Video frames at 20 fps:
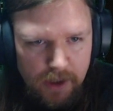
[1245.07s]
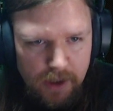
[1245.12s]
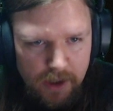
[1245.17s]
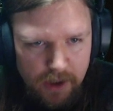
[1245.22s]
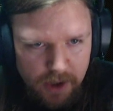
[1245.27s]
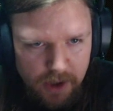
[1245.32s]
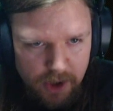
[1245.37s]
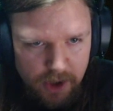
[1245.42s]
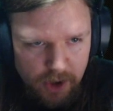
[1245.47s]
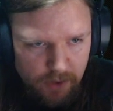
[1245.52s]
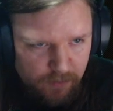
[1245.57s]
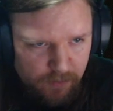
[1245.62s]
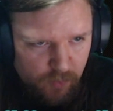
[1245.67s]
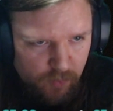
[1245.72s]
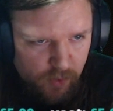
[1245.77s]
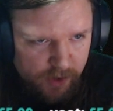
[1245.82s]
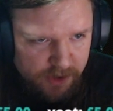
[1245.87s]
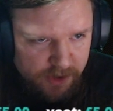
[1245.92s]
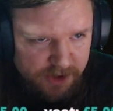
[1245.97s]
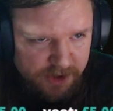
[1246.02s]
Nope,
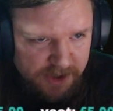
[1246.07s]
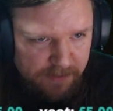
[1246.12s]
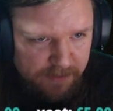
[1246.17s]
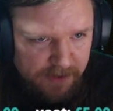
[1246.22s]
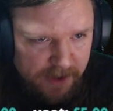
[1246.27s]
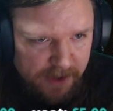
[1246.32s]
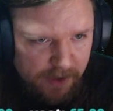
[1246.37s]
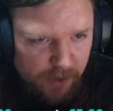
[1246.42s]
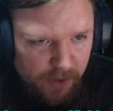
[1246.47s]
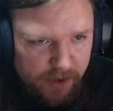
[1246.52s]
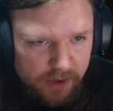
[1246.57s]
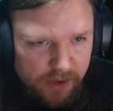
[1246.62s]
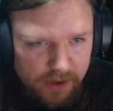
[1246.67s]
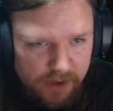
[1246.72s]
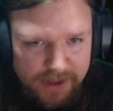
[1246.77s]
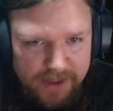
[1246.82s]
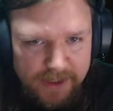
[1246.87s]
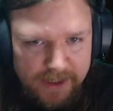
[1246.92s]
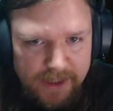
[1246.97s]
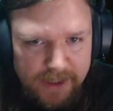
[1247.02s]
we're going to skip that. We're going to
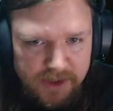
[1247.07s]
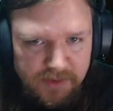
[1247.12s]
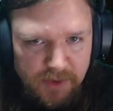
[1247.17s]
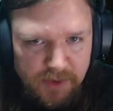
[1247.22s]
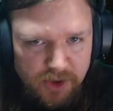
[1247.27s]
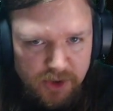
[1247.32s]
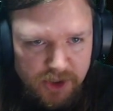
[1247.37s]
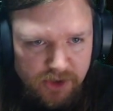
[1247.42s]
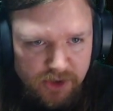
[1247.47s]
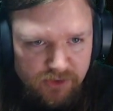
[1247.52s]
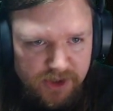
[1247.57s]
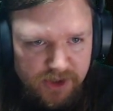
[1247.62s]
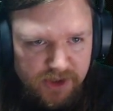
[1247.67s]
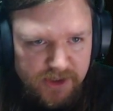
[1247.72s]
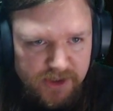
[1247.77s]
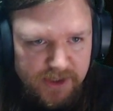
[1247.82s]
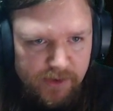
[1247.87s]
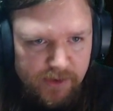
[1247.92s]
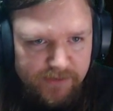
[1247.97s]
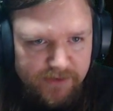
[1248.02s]
get smoke generators,
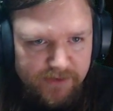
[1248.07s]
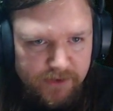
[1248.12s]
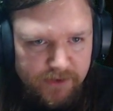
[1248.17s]
however.